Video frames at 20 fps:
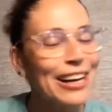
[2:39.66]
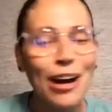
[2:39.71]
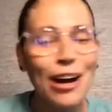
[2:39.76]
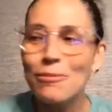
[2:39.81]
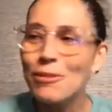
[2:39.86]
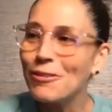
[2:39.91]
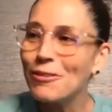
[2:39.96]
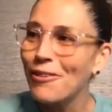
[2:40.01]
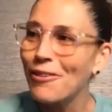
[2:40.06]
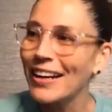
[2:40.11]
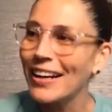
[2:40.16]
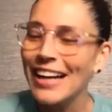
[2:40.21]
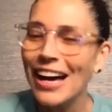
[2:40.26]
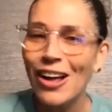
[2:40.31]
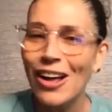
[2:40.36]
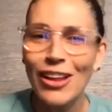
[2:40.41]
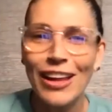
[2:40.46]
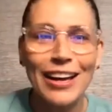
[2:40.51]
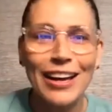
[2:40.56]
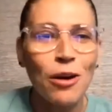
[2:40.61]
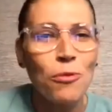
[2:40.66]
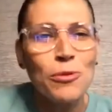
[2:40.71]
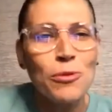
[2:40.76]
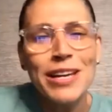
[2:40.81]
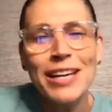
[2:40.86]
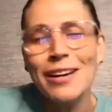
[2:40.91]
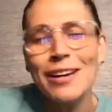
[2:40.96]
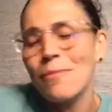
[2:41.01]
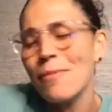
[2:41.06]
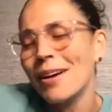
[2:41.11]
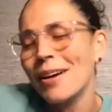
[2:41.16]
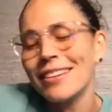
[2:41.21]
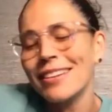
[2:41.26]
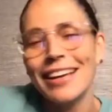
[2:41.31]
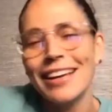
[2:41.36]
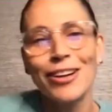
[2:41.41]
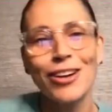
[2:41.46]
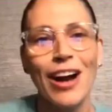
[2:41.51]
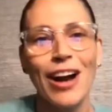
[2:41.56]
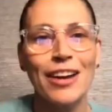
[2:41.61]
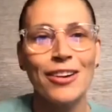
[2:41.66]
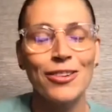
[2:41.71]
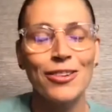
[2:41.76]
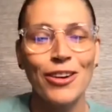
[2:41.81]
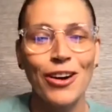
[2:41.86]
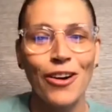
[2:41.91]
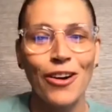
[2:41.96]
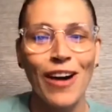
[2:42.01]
come to find out like a month later, I don't know.